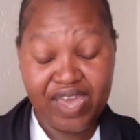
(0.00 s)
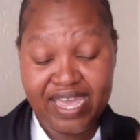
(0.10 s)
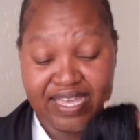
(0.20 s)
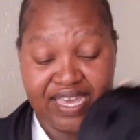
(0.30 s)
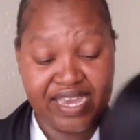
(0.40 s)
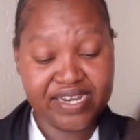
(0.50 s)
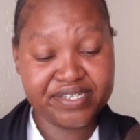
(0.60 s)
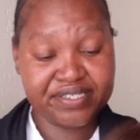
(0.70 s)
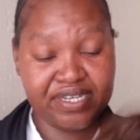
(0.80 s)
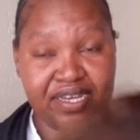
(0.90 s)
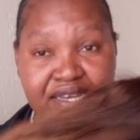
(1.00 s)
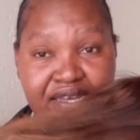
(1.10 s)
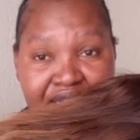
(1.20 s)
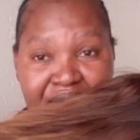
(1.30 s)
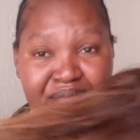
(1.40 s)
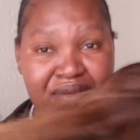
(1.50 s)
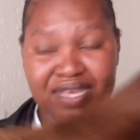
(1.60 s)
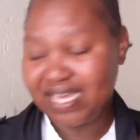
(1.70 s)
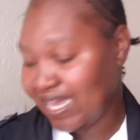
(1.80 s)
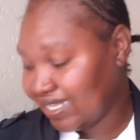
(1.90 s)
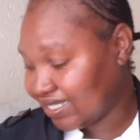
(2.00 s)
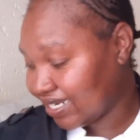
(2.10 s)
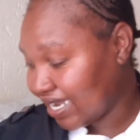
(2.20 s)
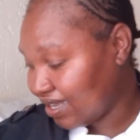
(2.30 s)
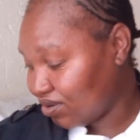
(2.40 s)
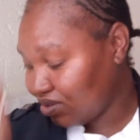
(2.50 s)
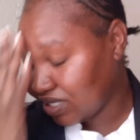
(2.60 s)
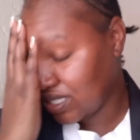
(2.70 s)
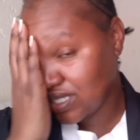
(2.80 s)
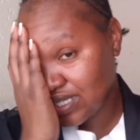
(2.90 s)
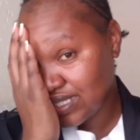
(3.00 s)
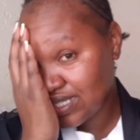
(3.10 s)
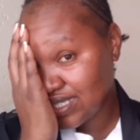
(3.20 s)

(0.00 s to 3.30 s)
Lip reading: I can maybe get hair dry, oh Jesus,